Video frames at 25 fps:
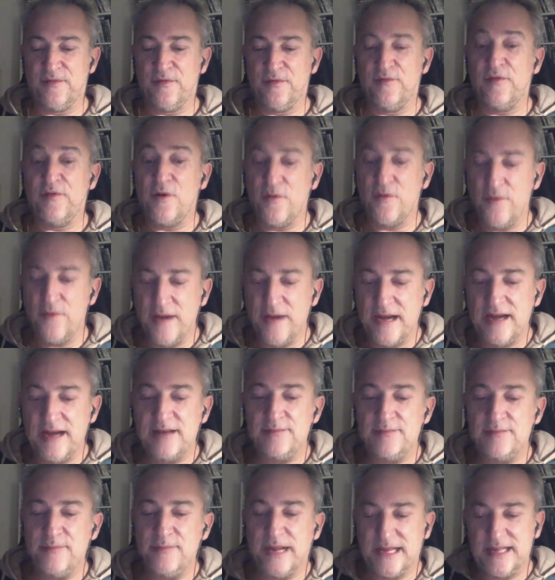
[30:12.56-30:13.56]
for real
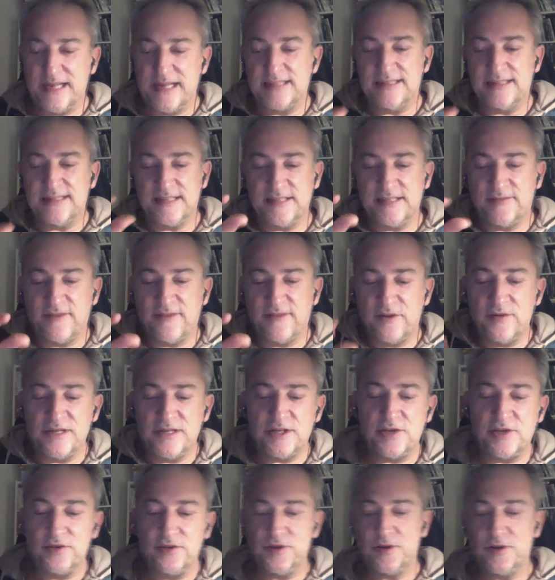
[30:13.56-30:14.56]
making this very
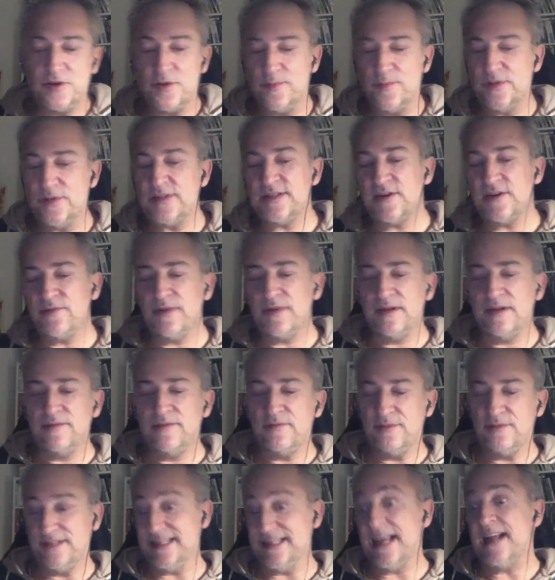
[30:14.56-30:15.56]
short documentary
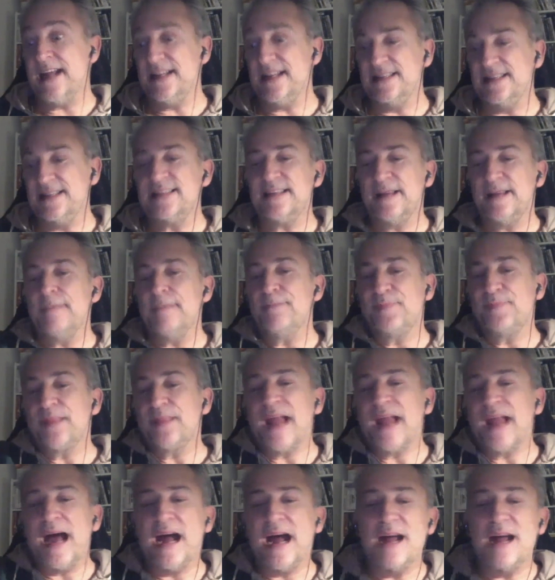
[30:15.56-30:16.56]
with NC,
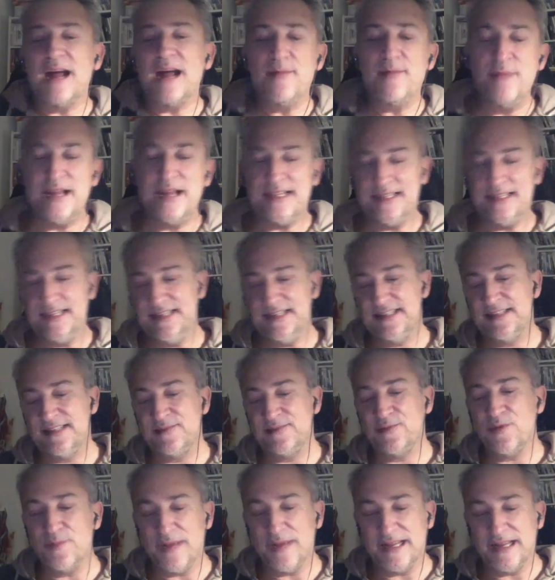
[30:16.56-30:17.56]
I met this
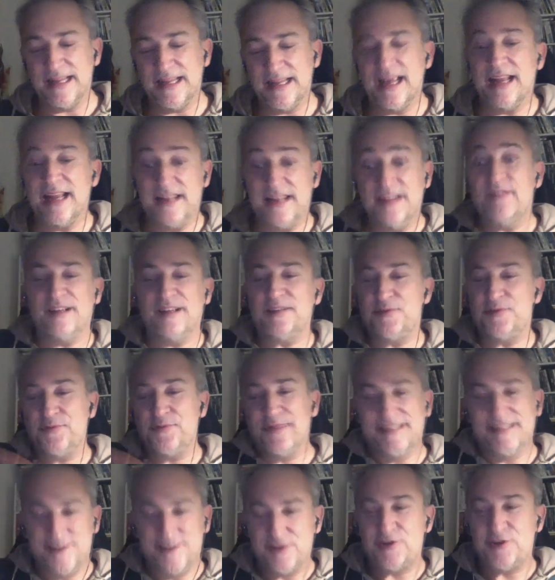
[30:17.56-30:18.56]
woman. And in fact,
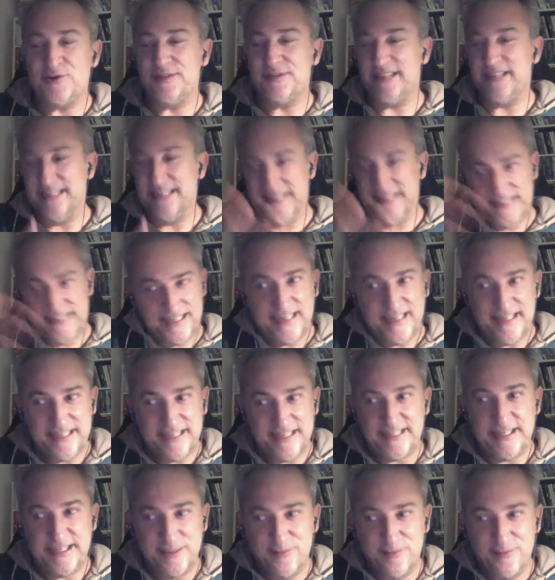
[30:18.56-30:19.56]
during the shootings,
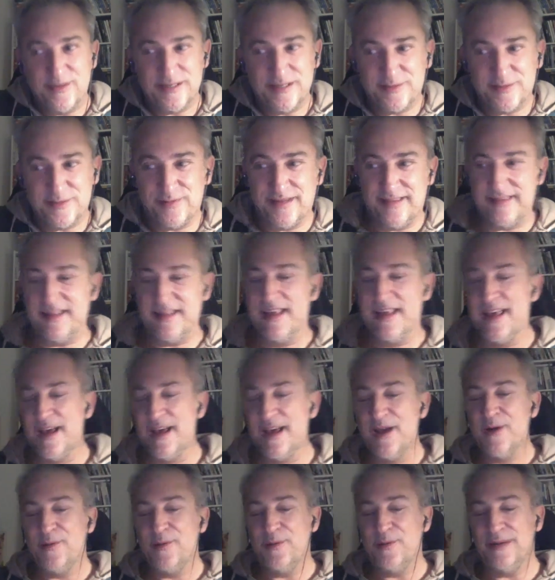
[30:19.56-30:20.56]
she was with
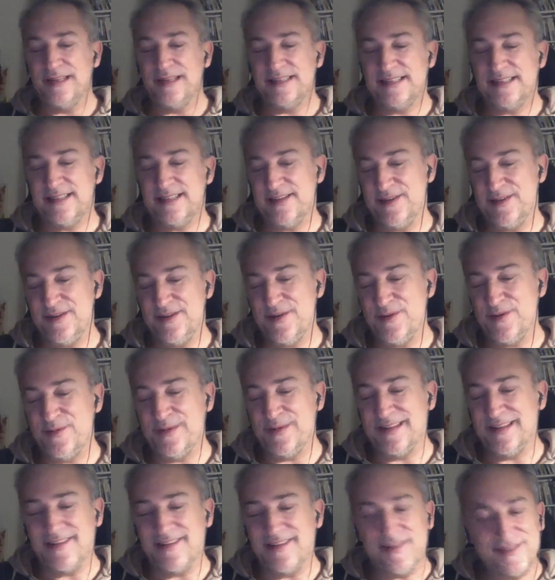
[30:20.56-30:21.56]

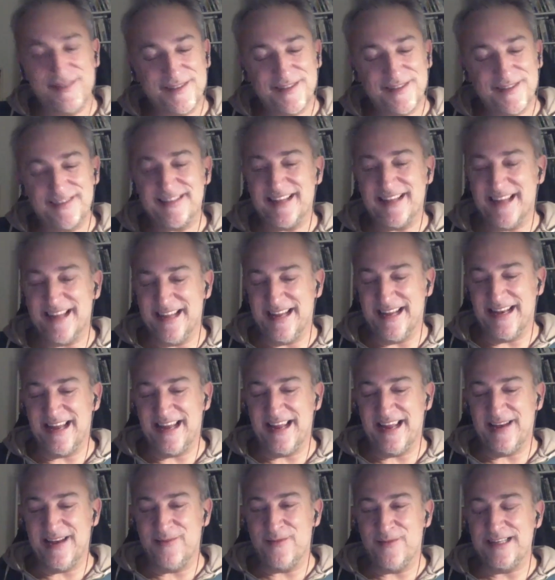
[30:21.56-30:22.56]
us.
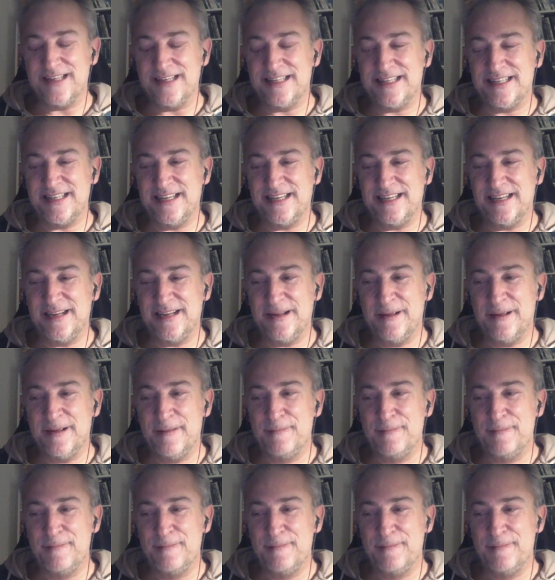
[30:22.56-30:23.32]
And when she